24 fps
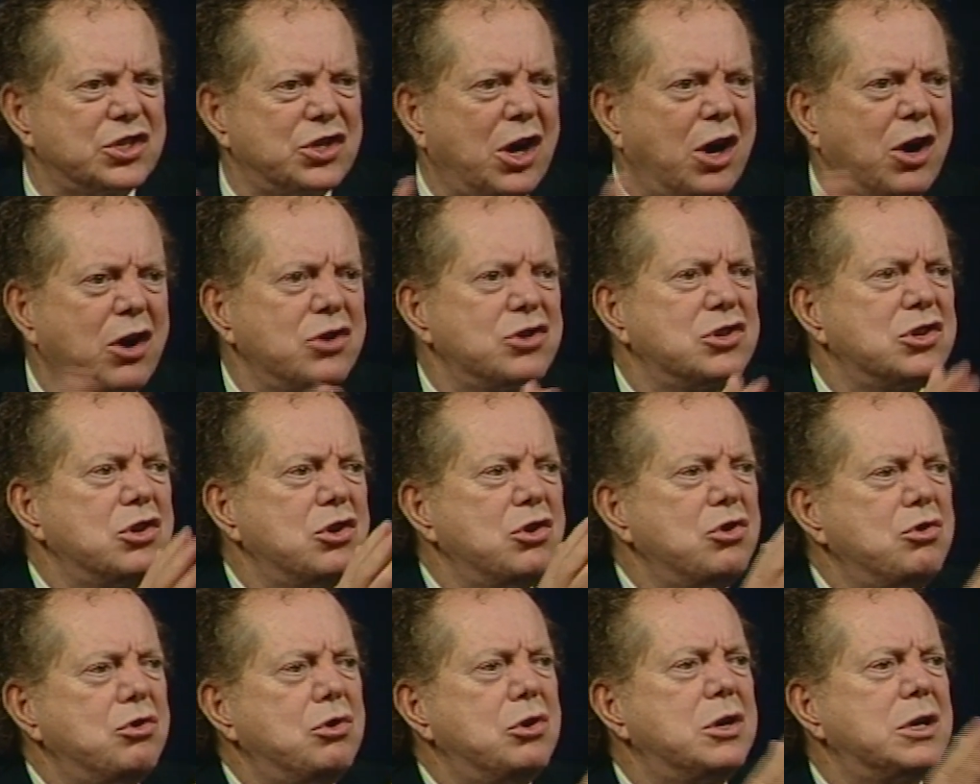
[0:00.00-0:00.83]
Start
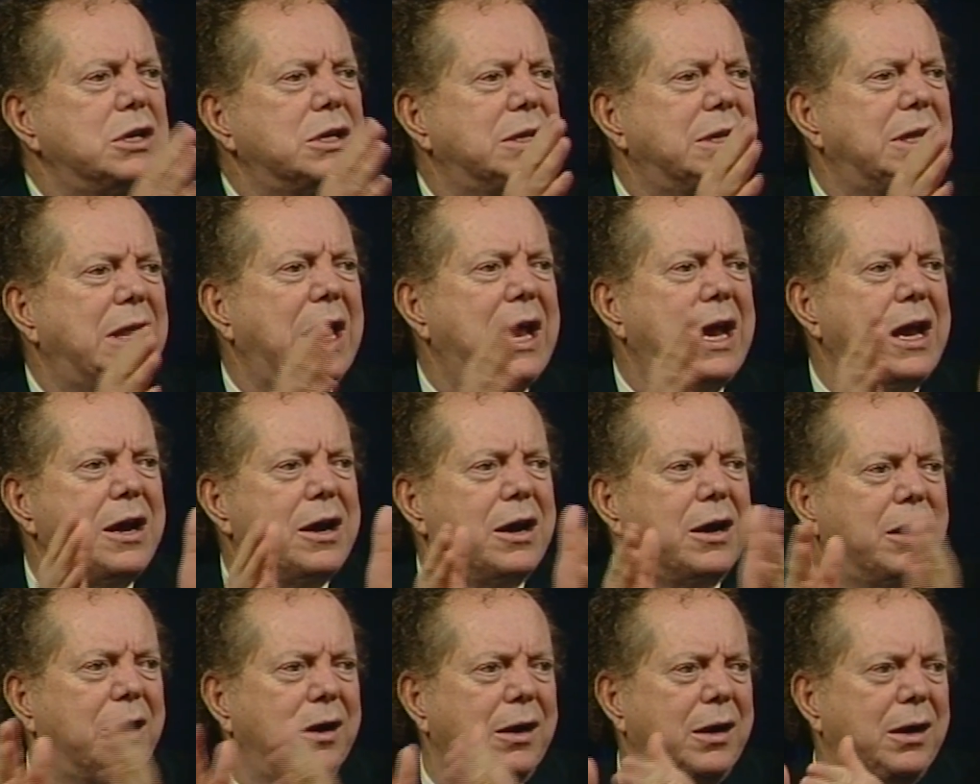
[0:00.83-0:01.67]
to look
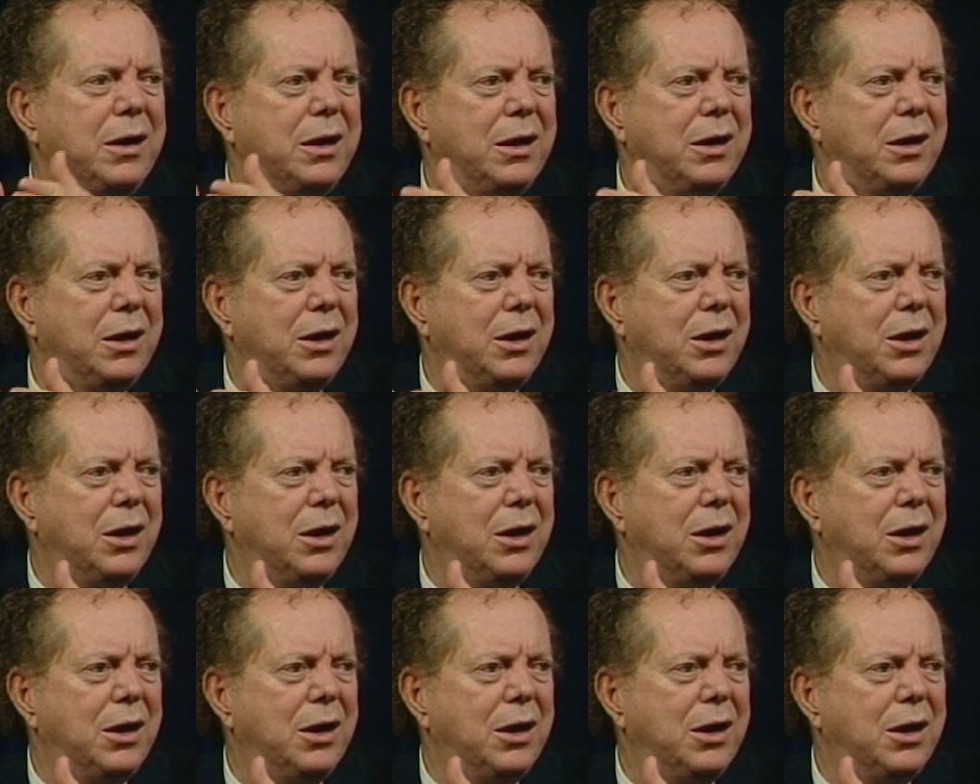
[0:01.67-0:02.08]
there.